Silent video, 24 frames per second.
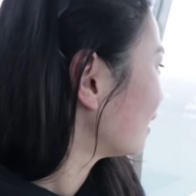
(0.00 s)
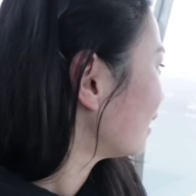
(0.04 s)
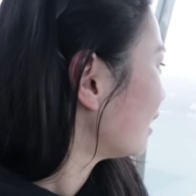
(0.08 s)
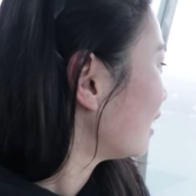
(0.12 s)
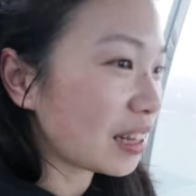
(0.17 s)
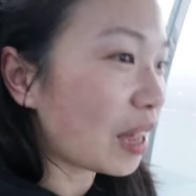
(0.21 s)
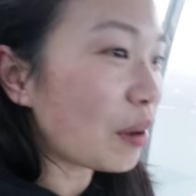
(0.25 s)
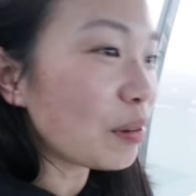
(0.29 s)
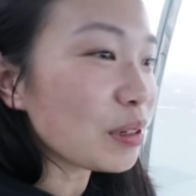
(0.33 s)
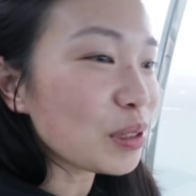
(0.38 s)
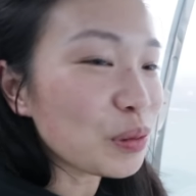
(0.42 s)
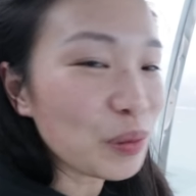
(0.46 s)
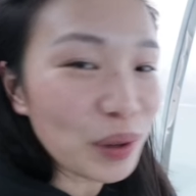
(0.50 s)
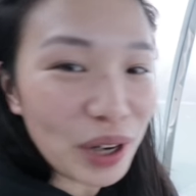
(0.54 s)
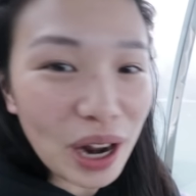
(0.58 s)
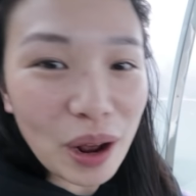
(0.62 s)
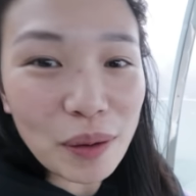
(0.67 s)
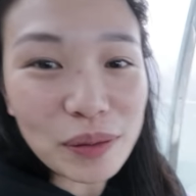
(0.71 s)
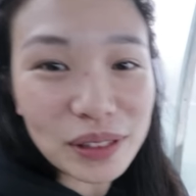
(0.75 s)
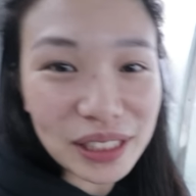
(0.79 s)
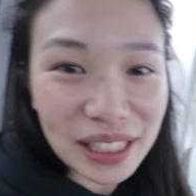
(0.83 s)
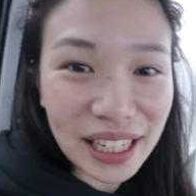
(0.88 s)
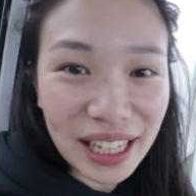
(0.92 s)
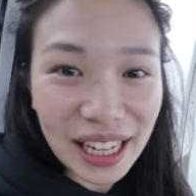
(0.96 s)
That was when I
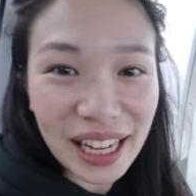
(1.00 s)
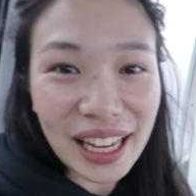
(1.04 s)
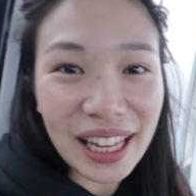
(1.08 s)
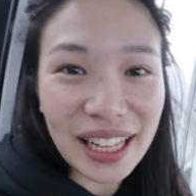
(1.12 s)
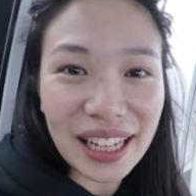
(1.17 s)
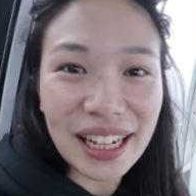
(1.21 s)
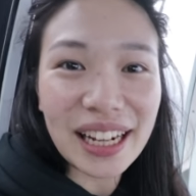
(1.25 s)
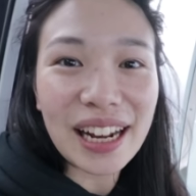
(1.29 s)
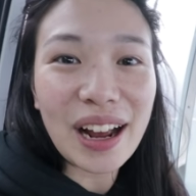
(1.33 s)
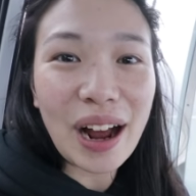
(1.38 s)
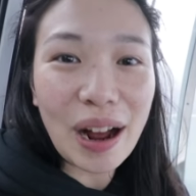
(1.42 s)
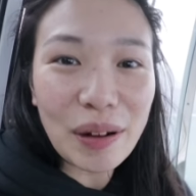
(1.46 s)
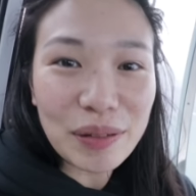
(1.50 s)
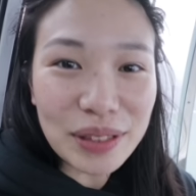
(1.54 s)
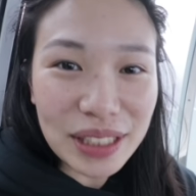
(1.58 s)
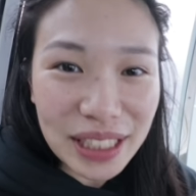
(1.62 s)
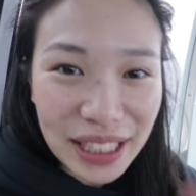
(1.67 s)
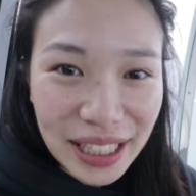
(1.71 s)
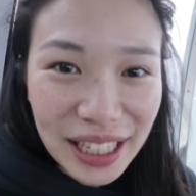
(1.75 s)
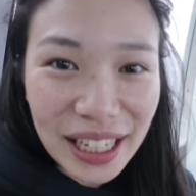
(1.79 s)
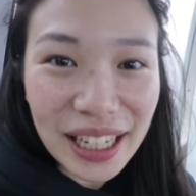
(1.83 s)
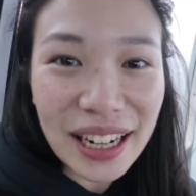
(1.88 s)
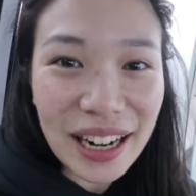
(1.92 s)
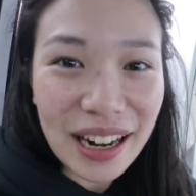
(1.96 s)
was a kid. I was a
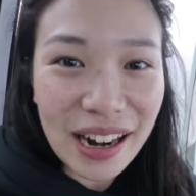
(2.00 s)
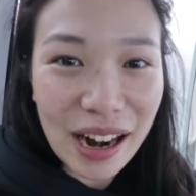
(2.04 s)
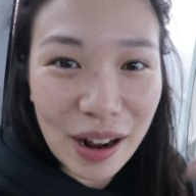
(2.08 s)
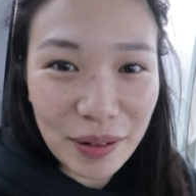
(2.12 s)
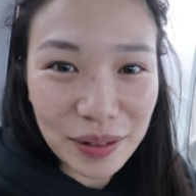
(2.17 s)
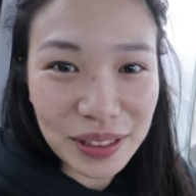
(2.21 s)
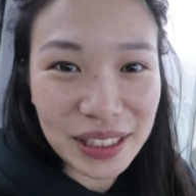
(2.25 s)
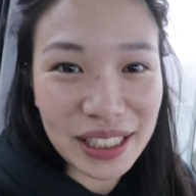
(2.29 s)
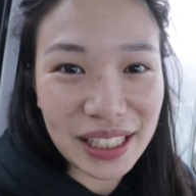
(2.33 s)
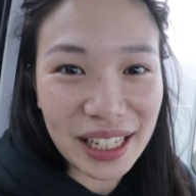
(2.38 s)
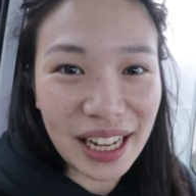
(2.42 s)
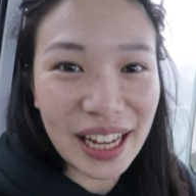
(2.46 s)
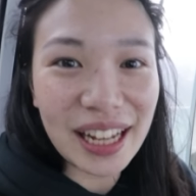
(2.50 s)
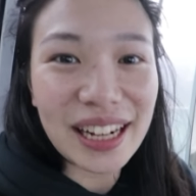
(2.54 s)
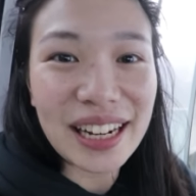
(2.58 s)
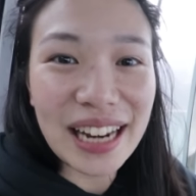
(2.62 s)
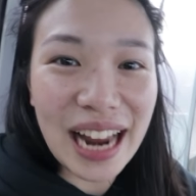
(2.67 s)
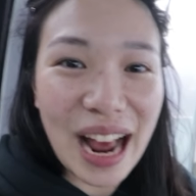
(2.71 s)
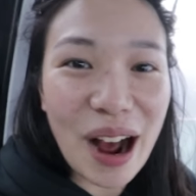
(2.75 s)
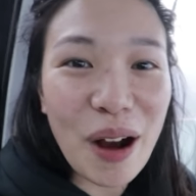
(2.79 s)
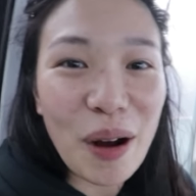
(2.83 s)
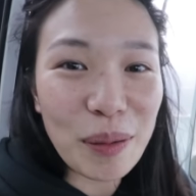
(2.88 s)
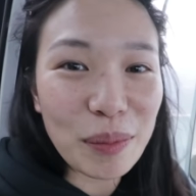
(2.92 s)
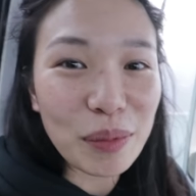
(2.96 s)
kid and I was scared.
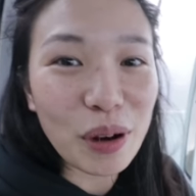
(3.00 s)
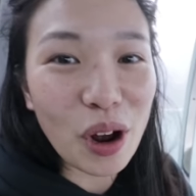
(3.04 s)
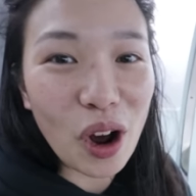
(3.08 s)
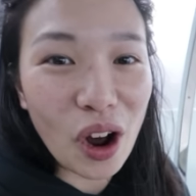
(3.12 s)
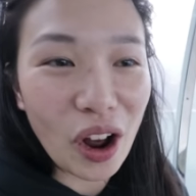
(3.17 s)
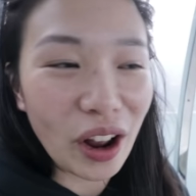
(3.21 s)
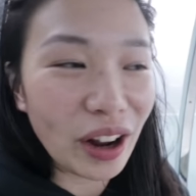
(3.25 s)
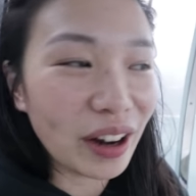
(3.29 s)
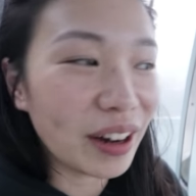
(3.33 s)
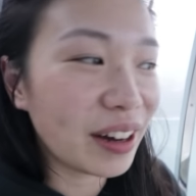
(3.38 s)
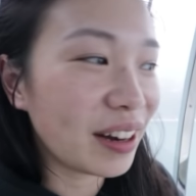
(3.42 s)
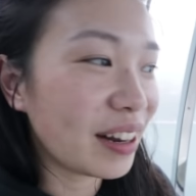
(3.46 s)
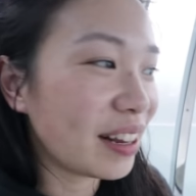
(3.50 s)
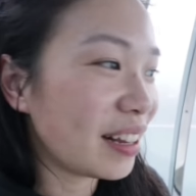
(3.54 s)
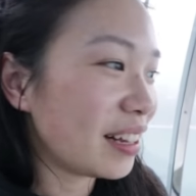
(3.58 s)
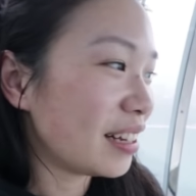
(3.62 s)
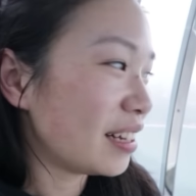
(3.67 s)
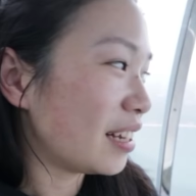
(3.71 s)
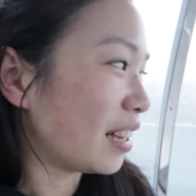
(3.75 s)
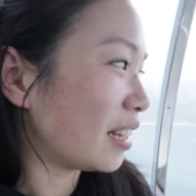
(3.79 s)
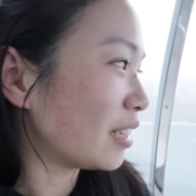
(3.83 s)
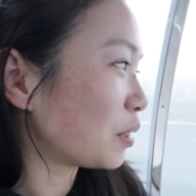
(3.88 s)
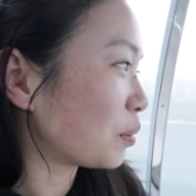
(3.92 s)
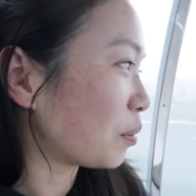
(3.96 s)
Now I'm not.
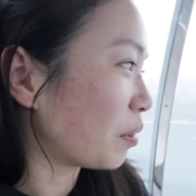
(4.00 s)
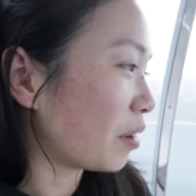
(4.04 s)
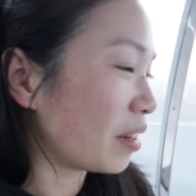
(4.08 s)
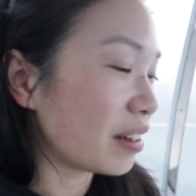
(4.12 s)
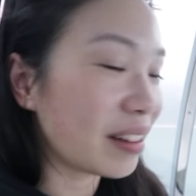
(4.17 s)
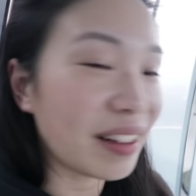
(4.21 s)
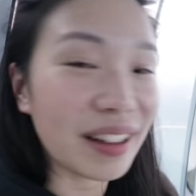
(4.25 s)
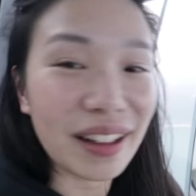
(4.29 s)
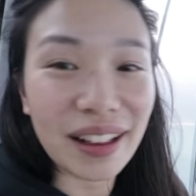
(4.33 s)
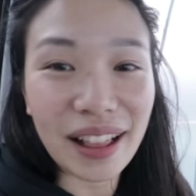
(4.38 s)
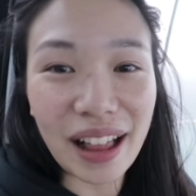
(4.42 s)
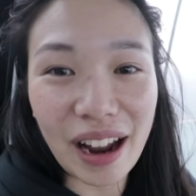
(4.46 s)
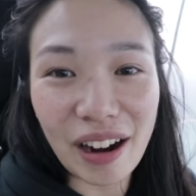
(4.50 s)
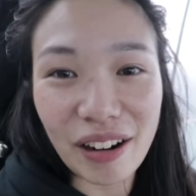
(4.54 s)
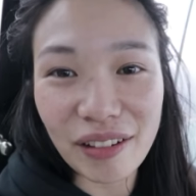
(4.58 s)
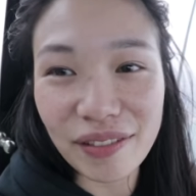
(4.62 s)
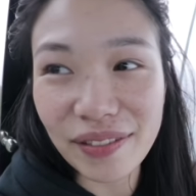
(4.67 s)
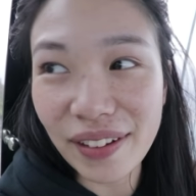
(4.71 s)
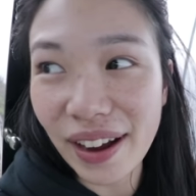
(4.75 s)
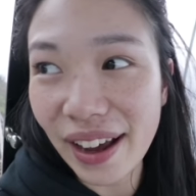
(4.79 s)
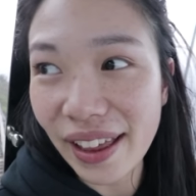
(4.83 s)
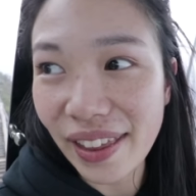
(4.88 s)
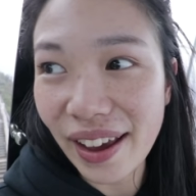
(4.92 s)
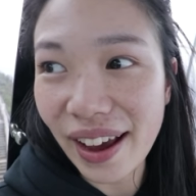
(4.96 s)
I just wanted to
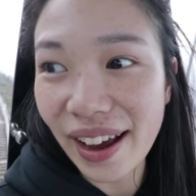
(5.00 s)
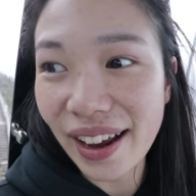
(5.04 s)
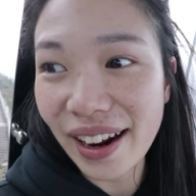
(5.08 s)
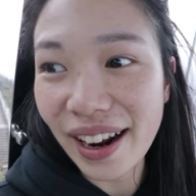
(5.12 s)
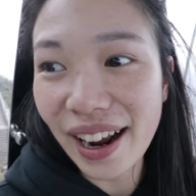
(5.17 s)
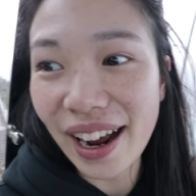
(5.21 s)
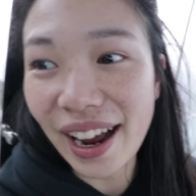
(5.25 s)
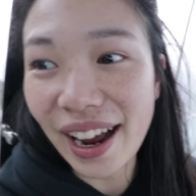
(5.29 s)
clarify that.